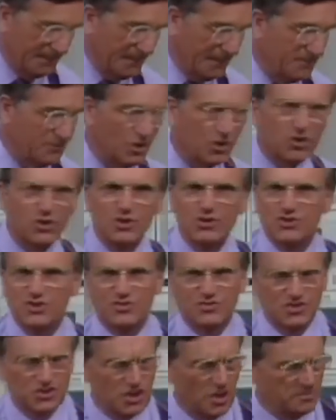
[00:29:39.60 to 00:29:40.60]
okay? And you can use
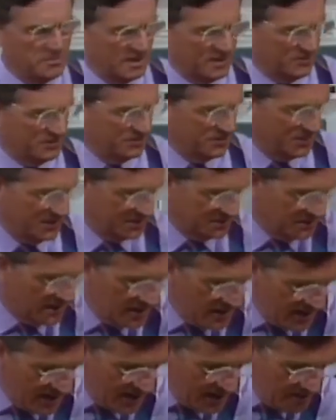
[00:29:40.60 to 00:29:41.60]
it so many different things.
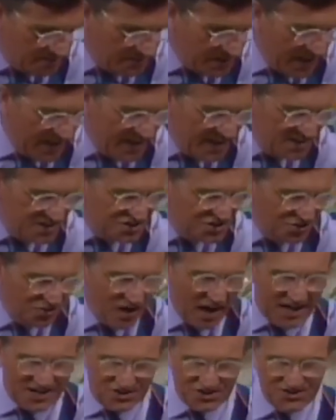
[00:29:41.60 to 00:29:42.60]
Here's the
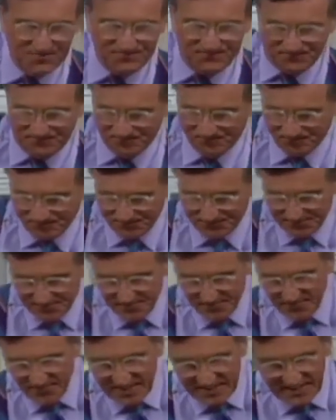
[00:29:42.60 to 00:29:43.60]
rice.
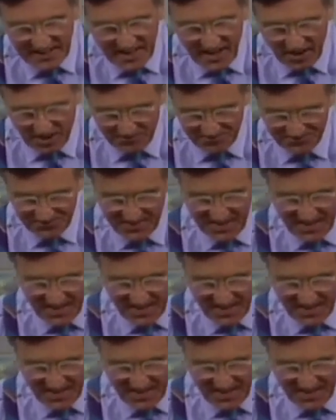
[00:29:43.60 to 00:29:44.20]
Now,